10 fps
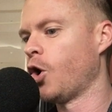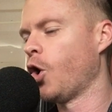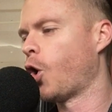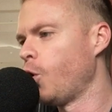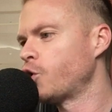
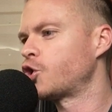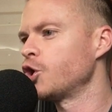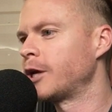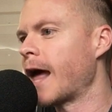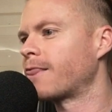who
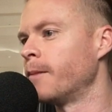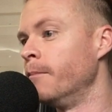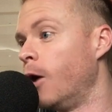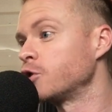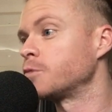should get the
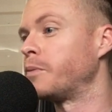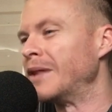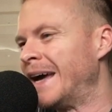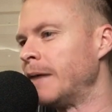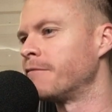most
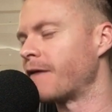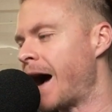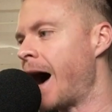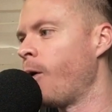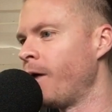blame for
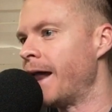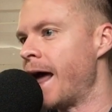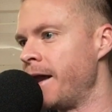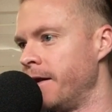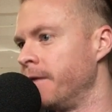how it
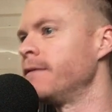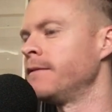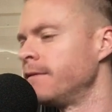ended?